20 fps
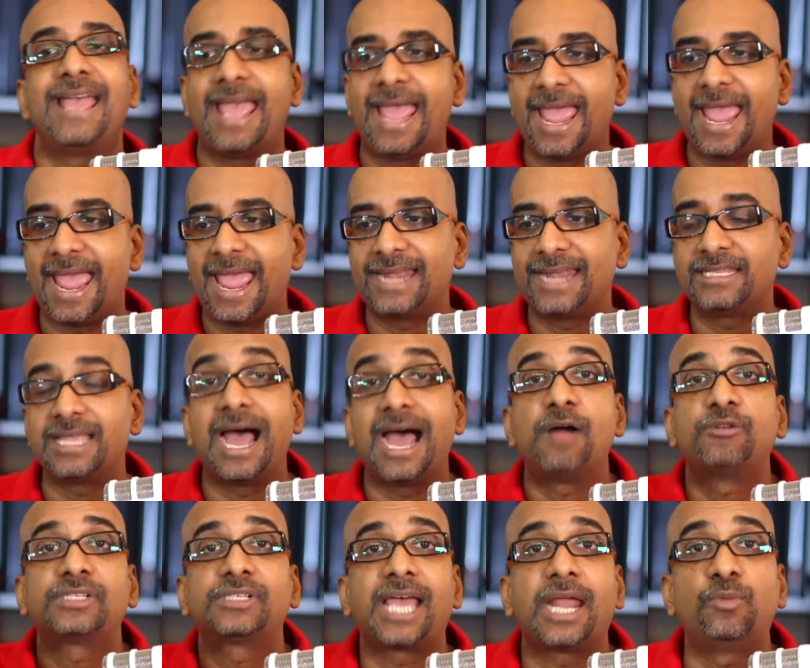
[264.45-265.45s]
and
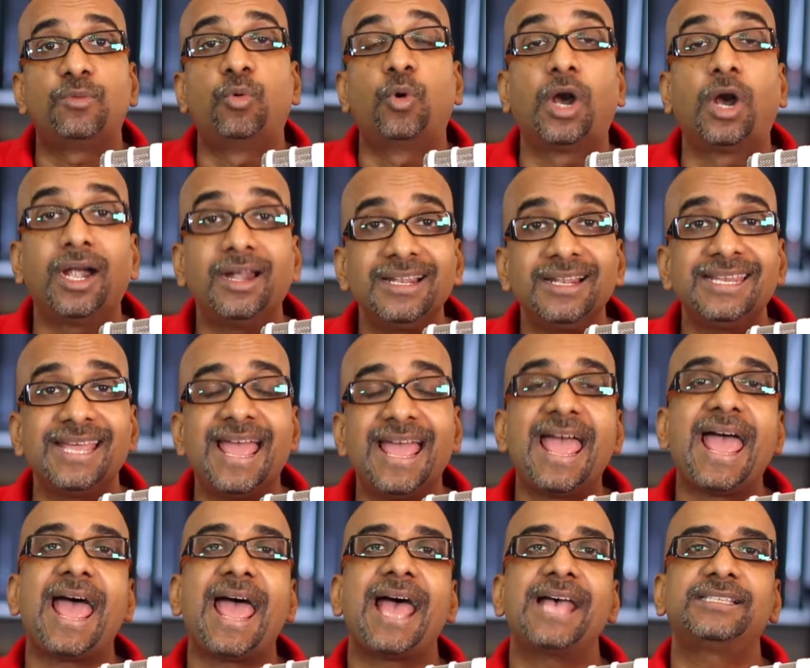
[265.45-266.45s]
outside world
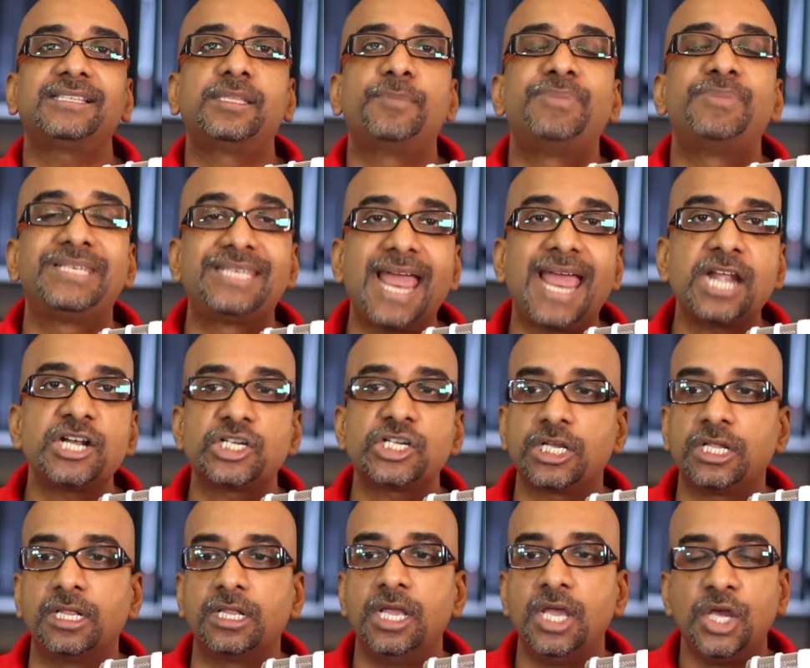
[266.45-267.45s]
has the
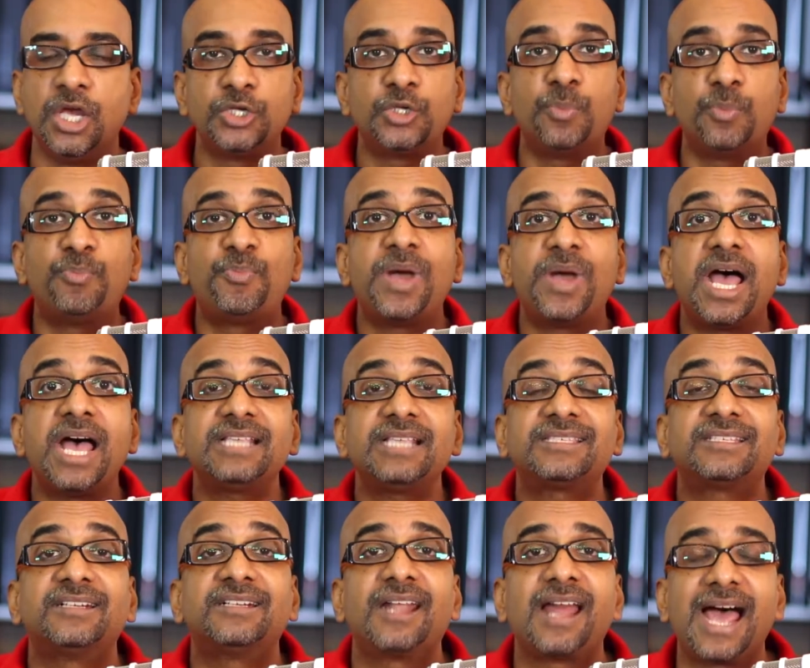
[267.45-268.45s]
potential to
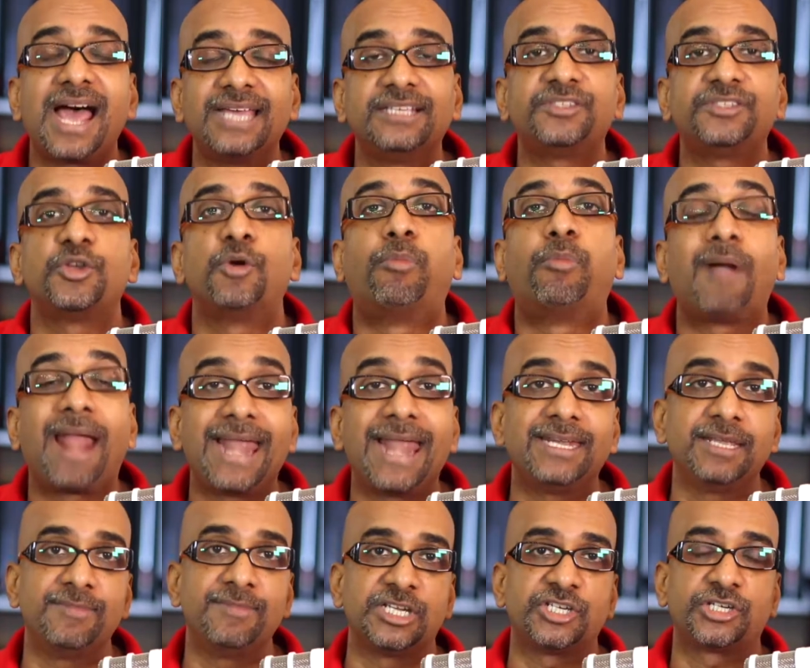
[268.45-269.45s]
personalize your brand
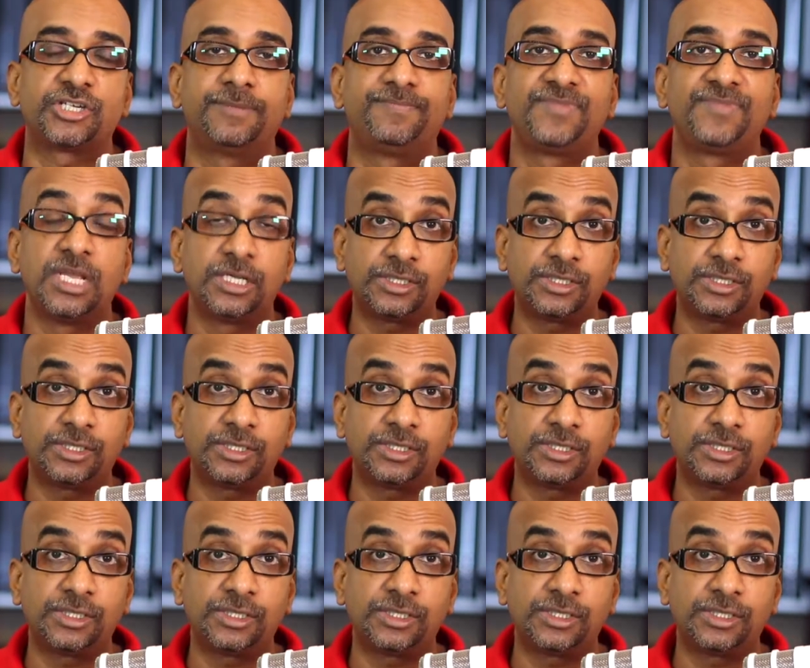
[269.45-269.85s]
image.